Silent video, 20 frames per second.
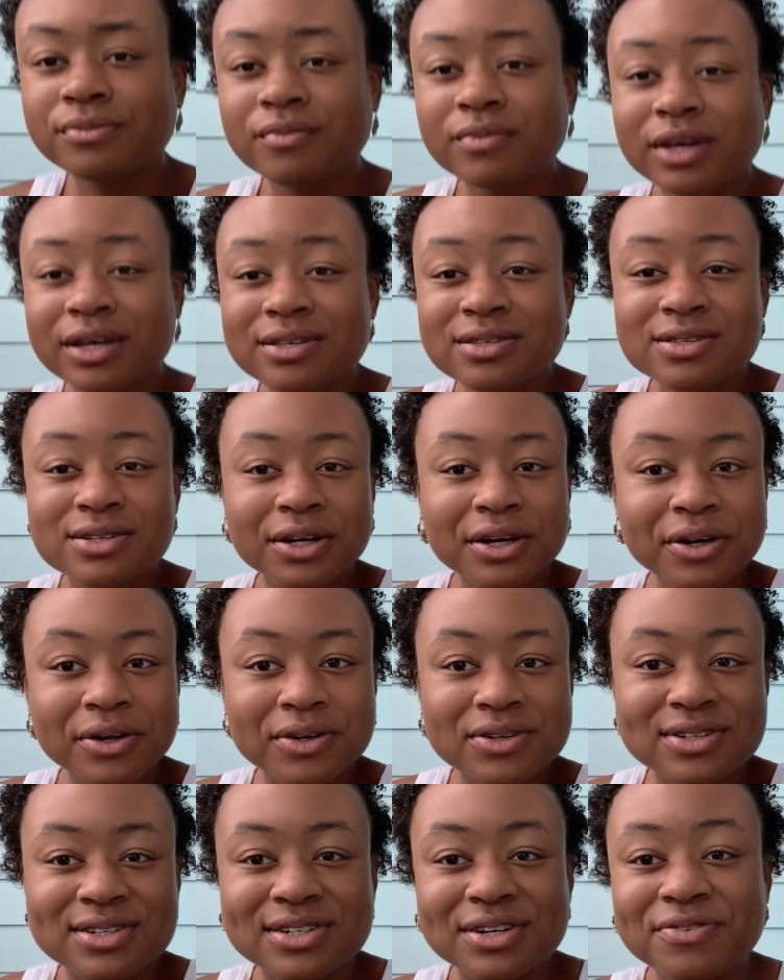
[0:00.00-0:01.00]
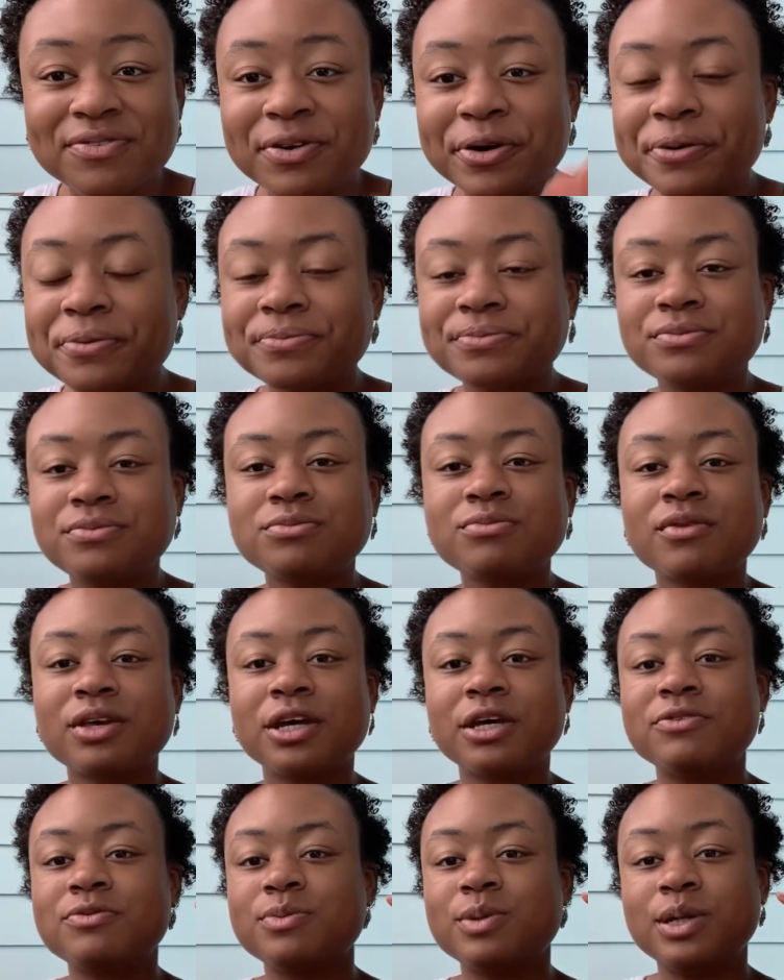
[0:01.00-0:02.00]
It's good, it's different. It
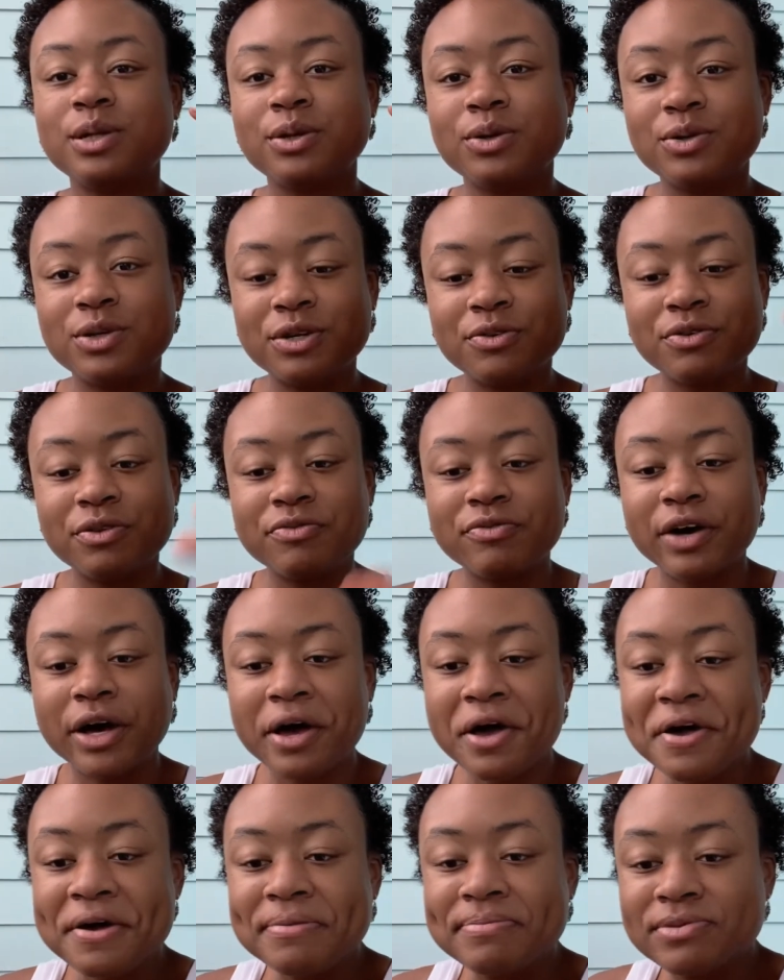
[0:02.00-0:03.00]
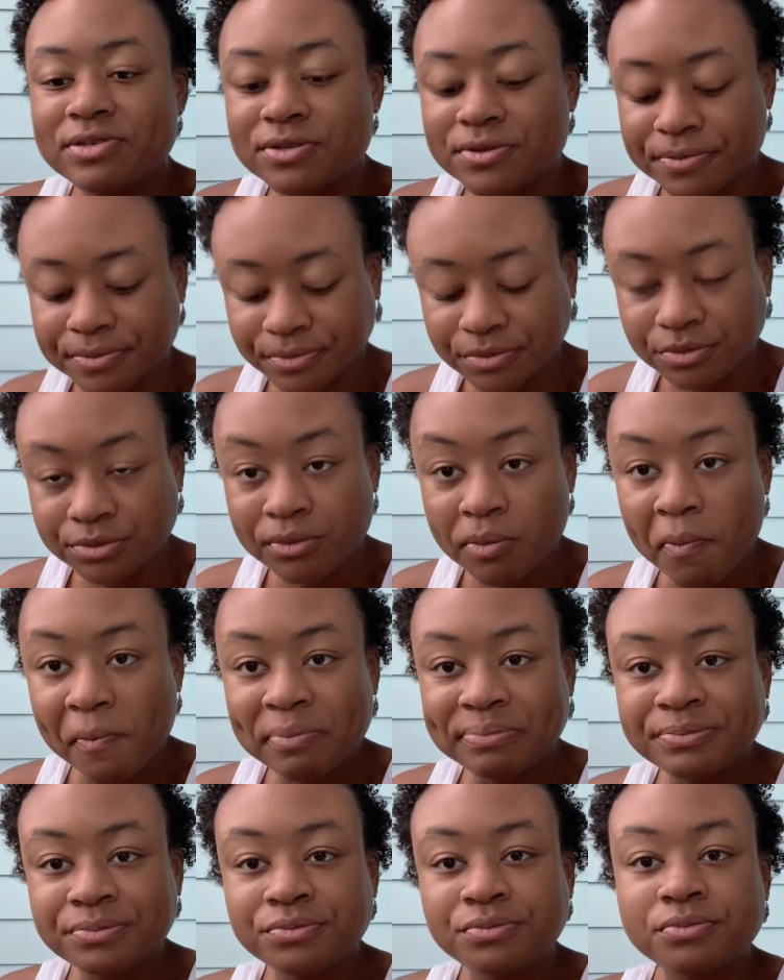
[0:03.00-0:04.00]
gives me a little different vibes.
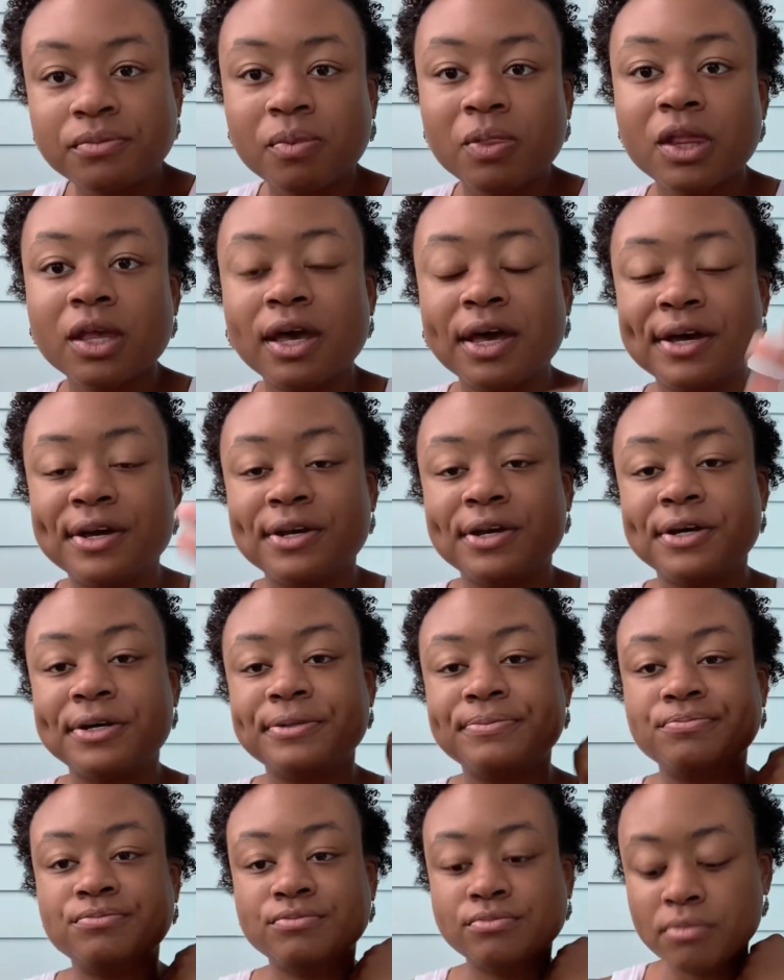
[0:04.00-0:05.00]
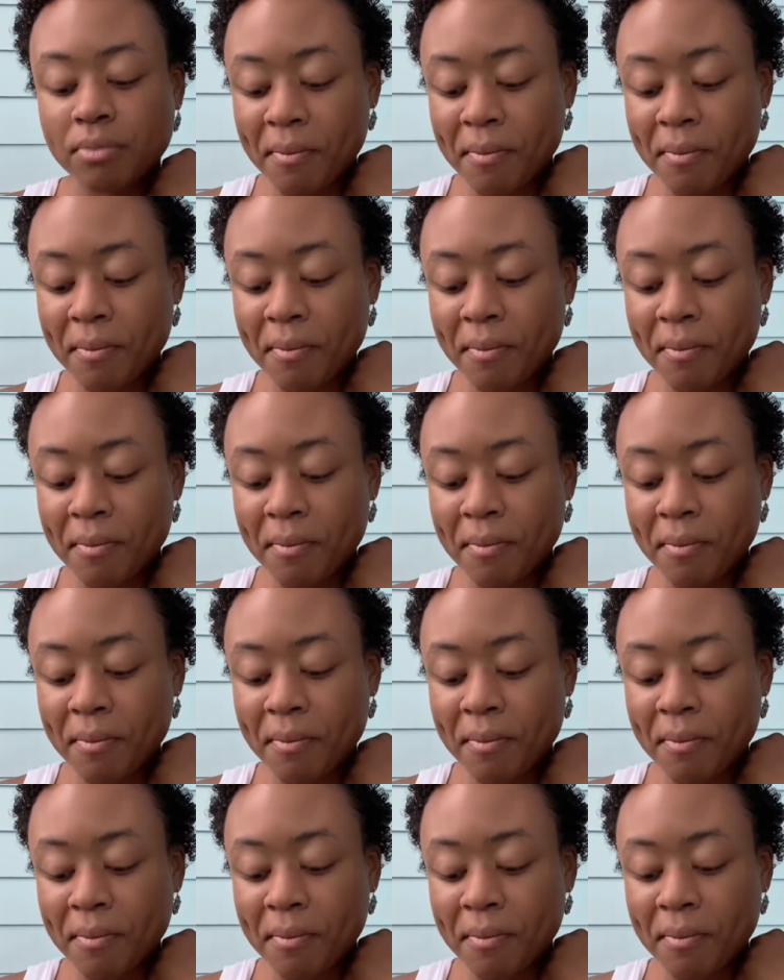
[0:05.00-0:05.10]
And um,